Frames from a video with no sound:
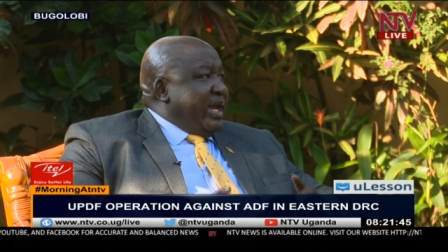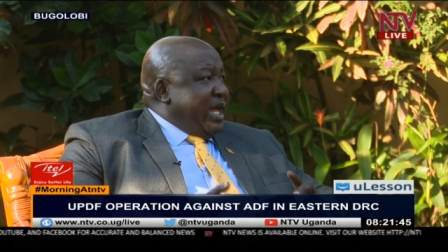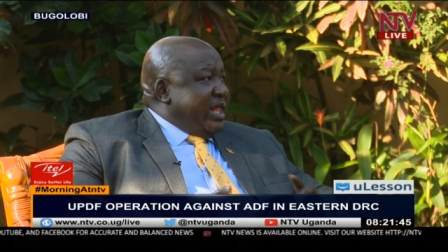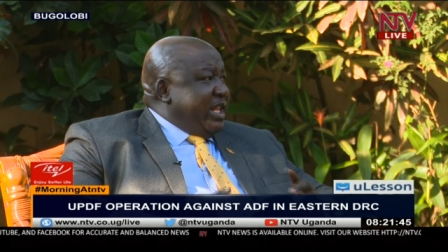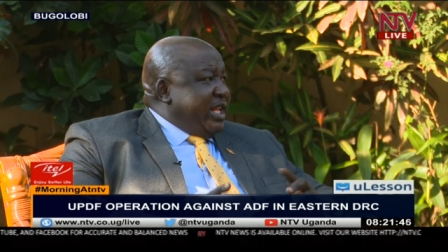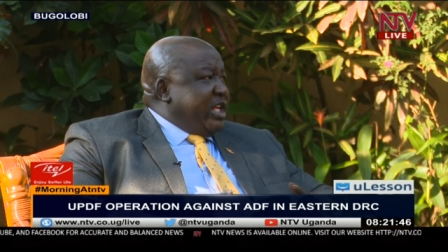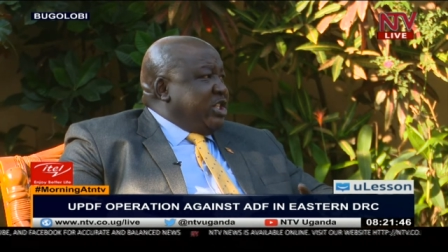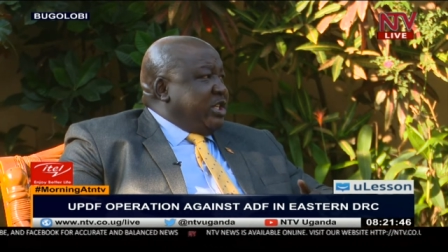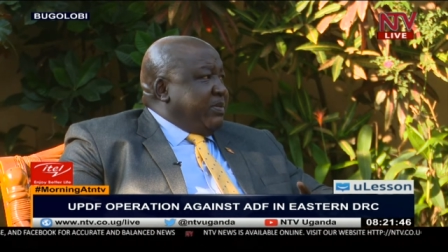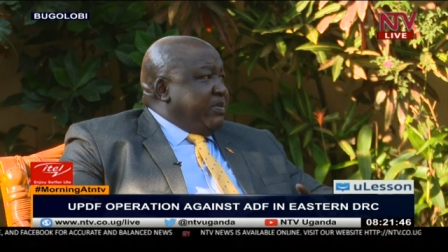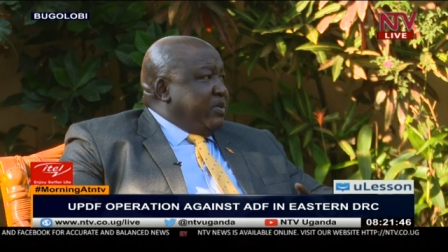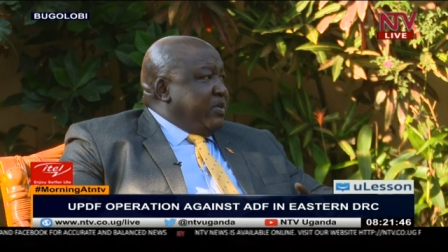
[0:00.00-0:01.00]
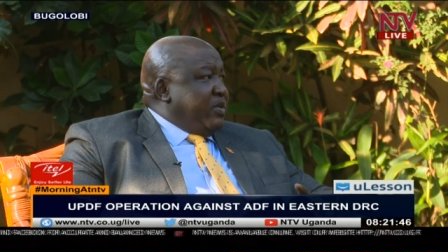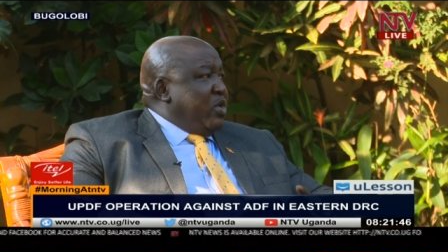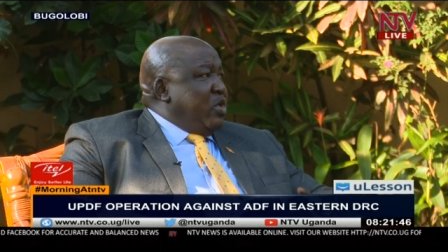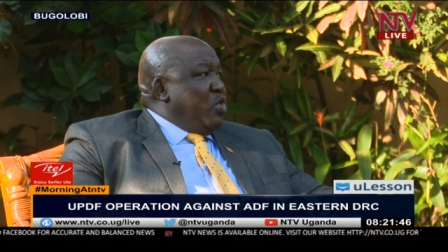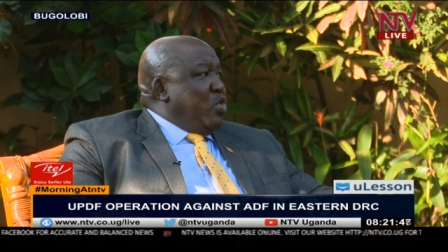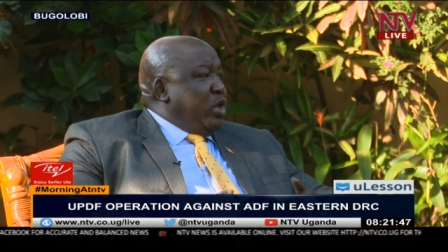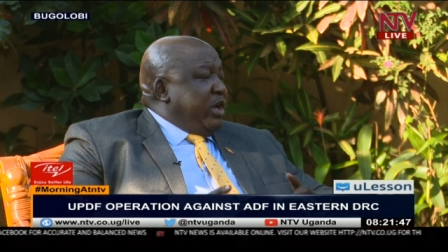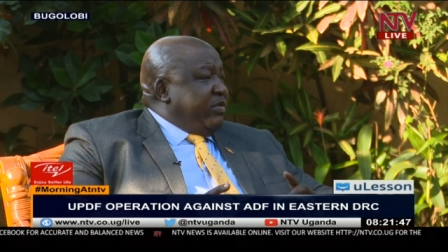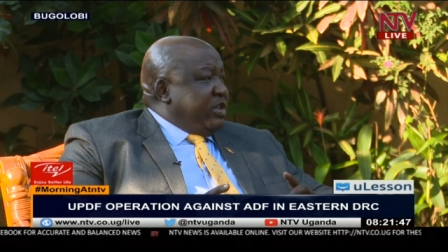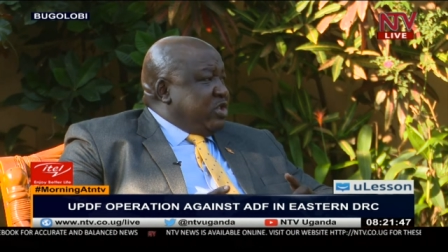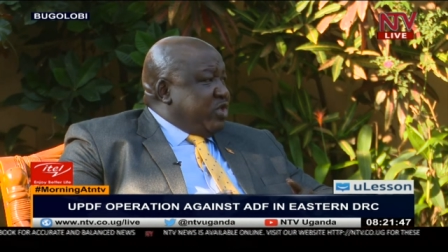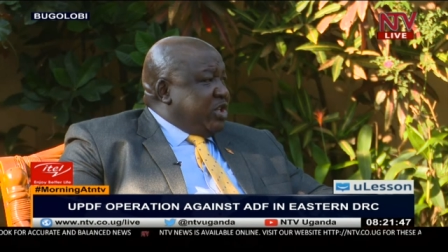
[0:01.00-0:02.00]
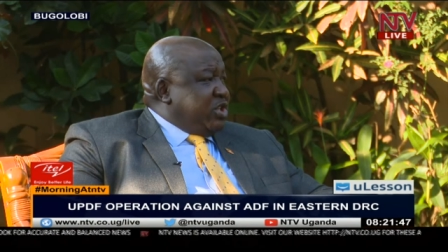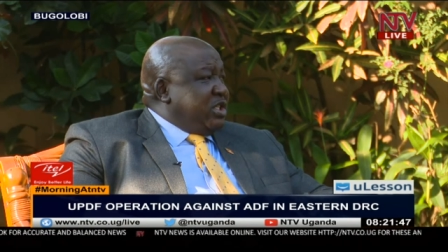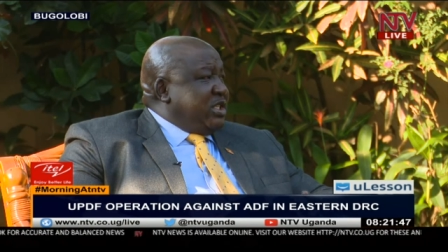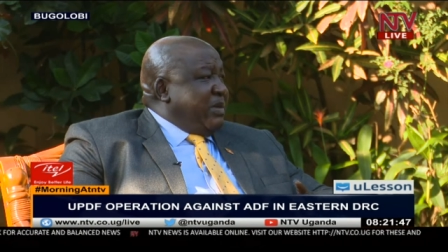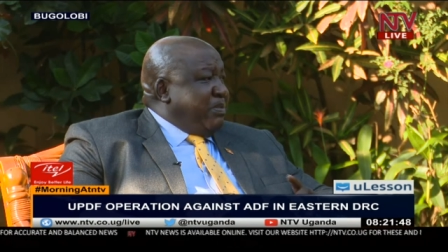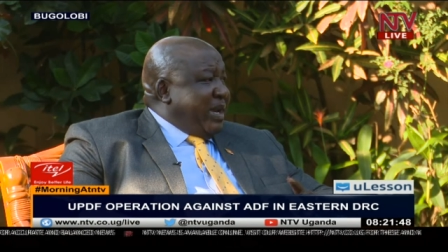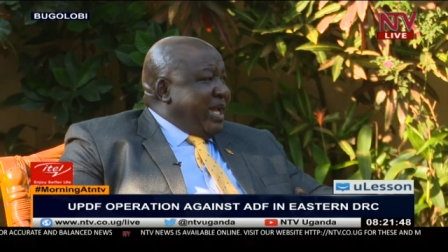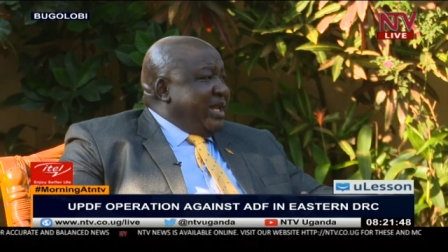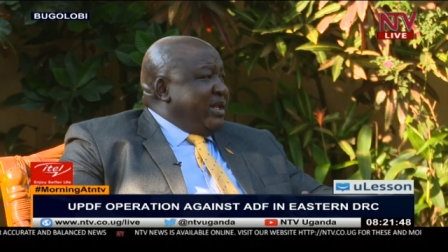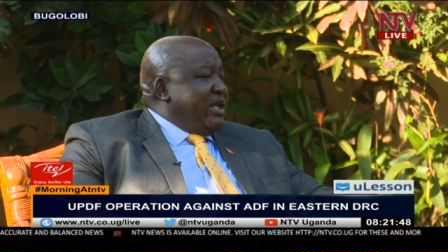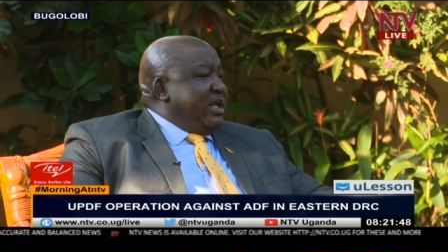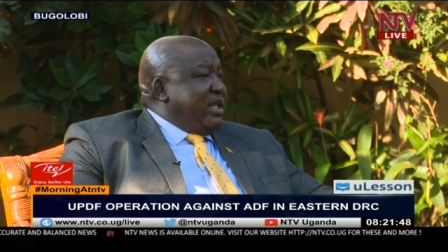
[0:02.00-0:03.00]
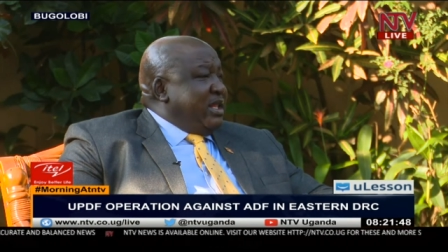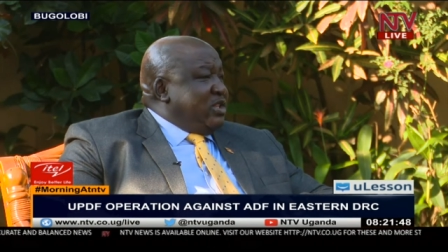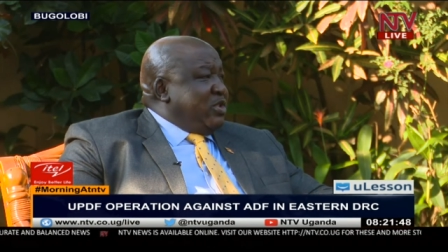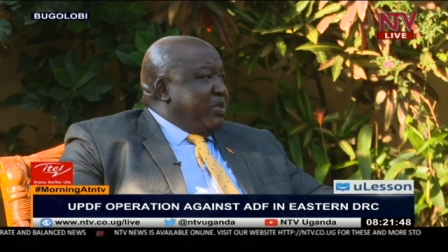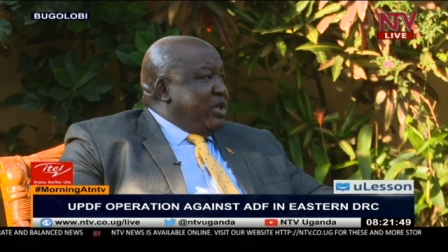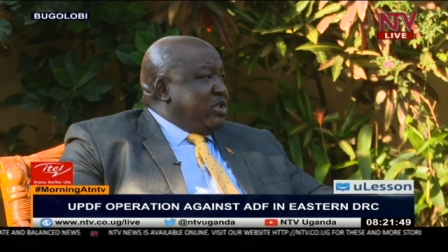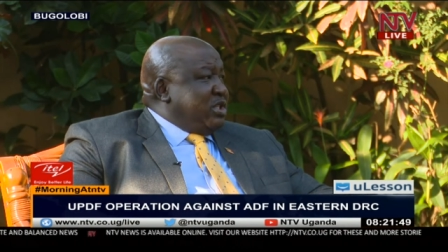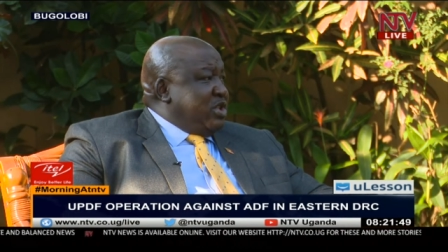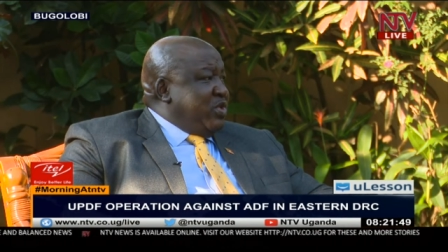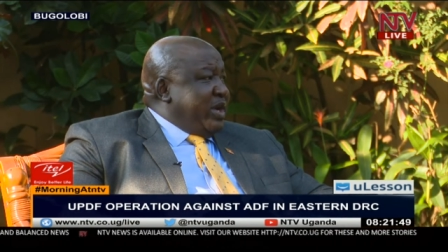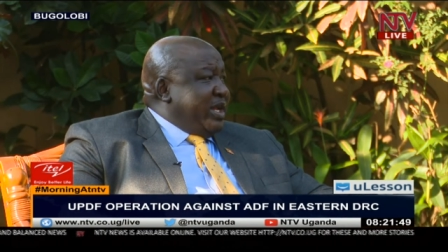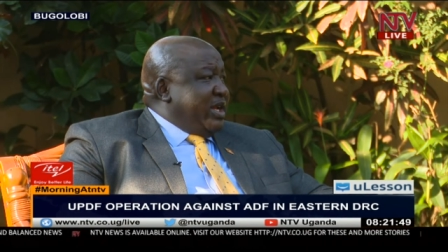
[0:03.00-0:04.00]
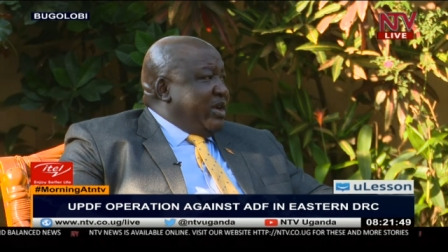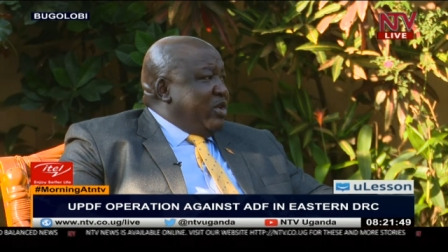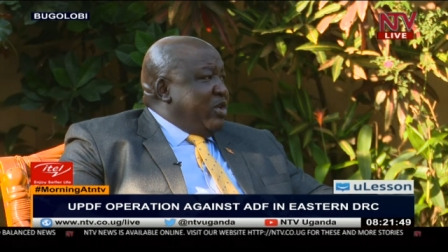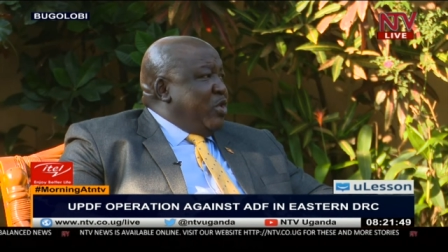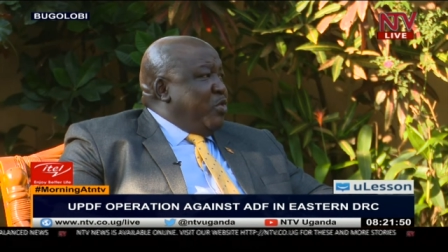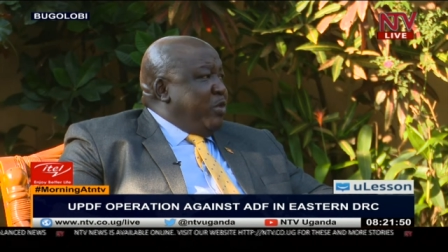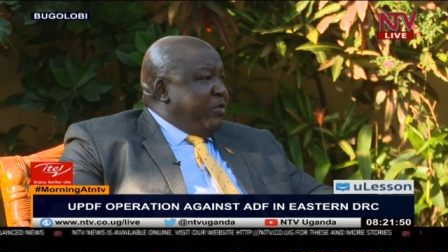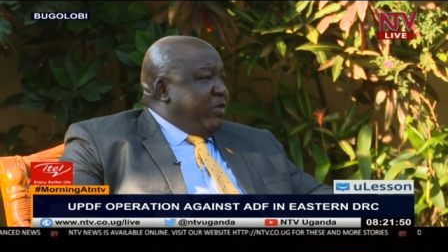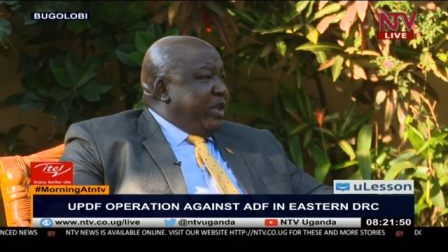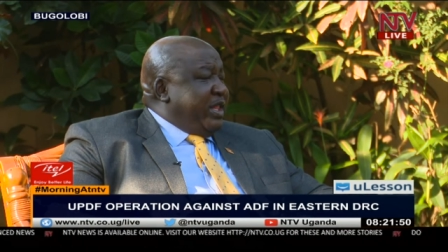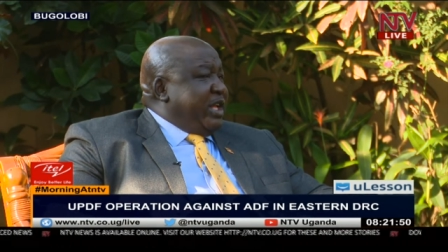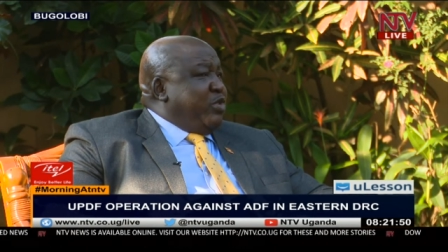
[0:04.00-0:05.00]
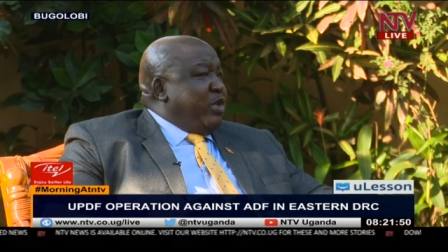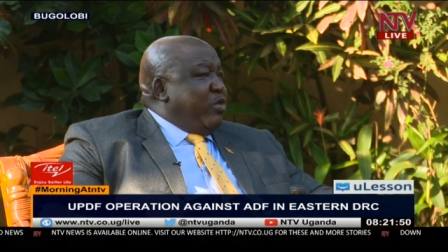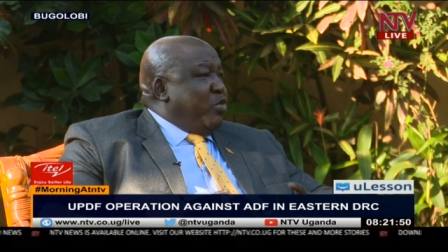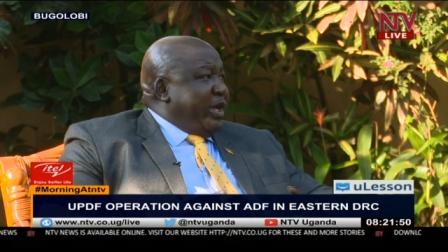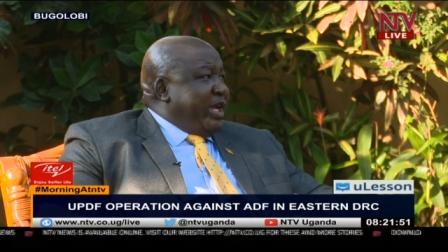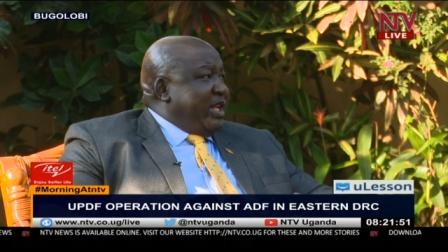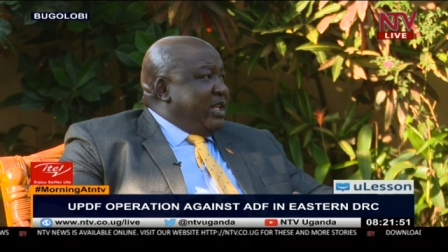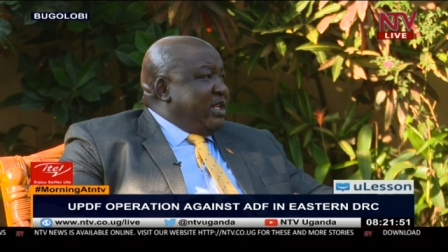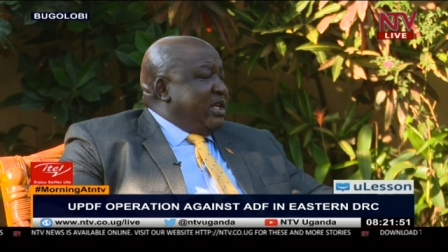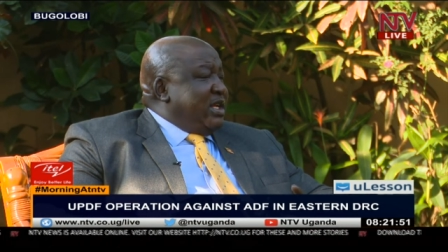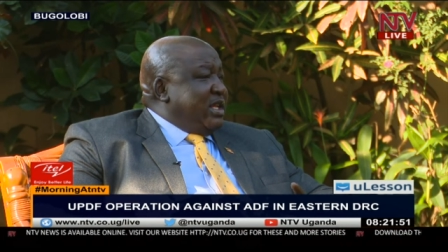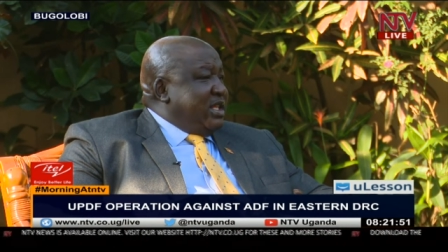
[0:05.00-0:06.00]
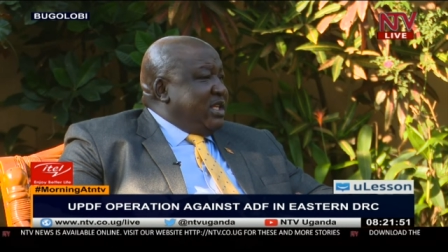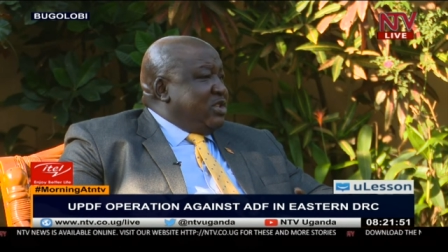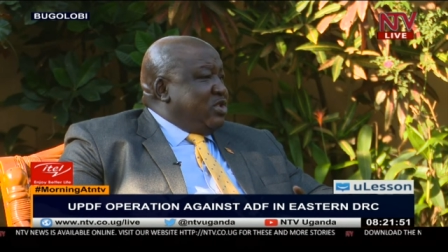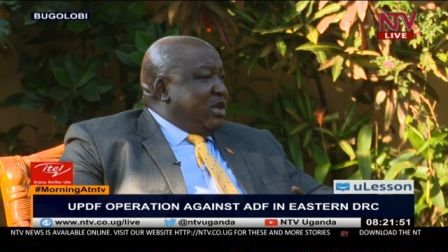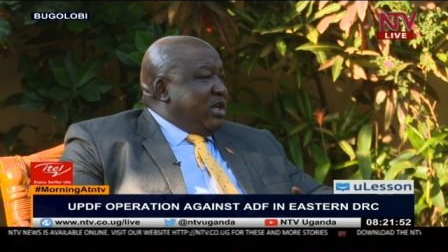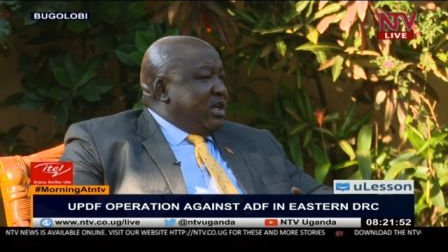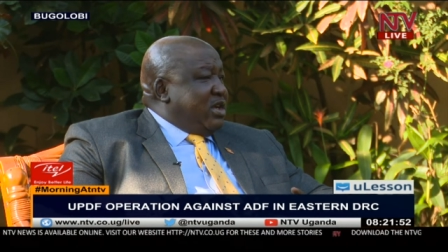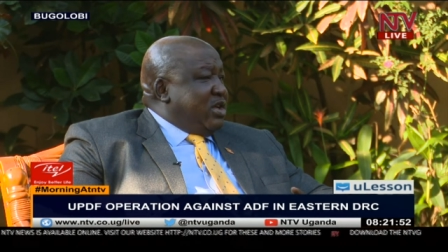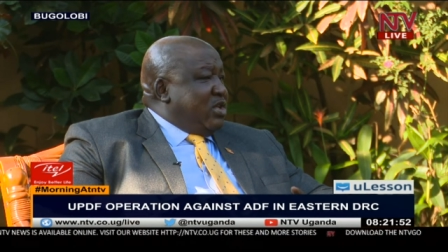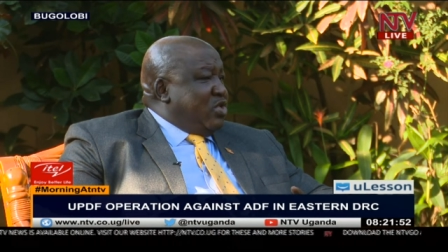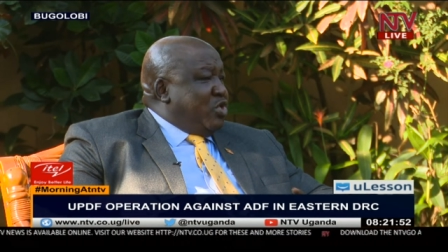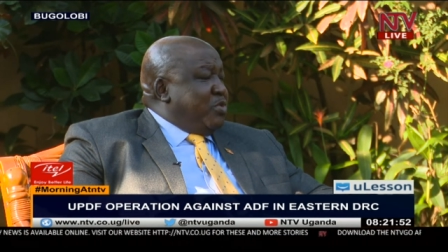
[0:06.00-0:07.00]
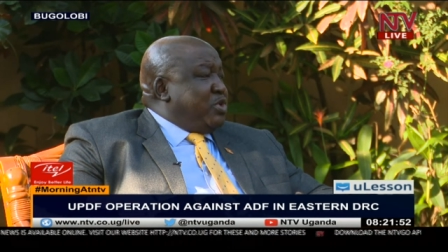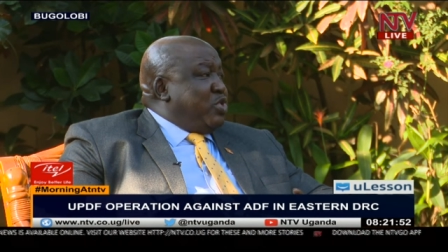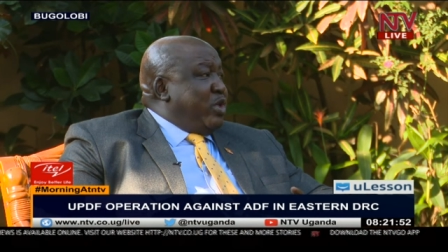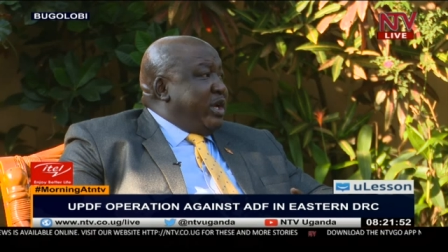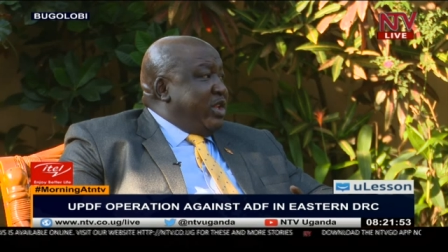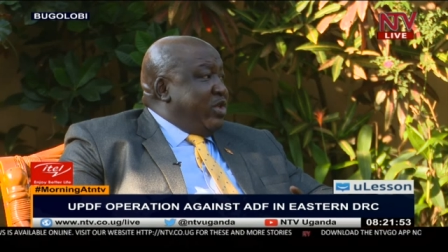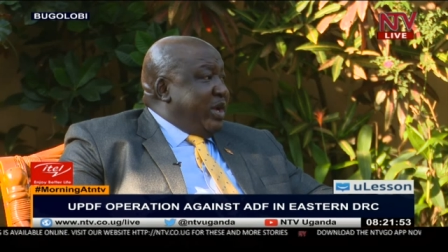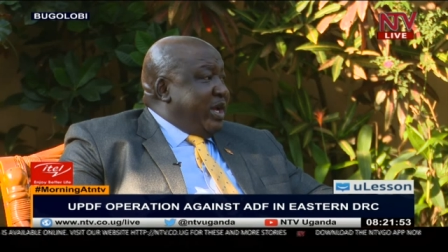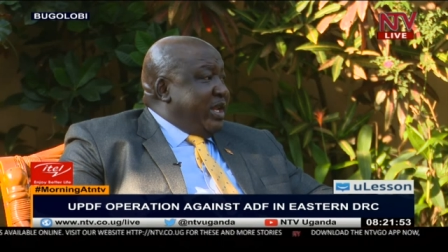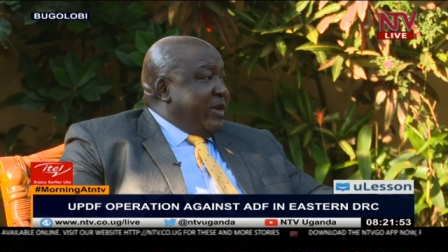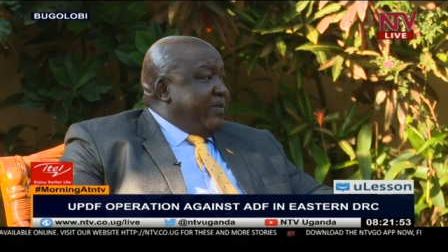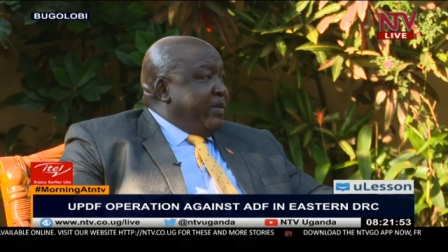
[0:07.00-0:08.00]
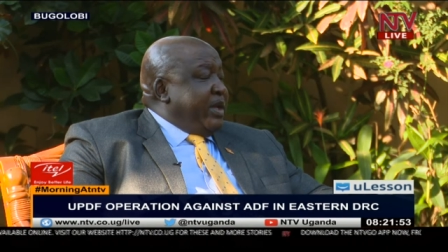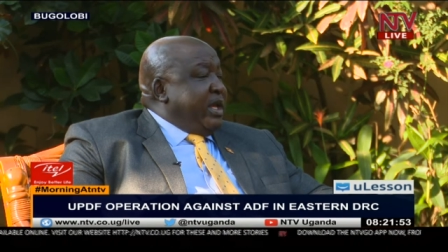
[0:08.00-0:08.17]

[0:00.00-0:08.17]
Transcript: and the leadership who give instructions and plan these operations in Uganda, we feel that will have weakened these uh, groups who are in Uganda.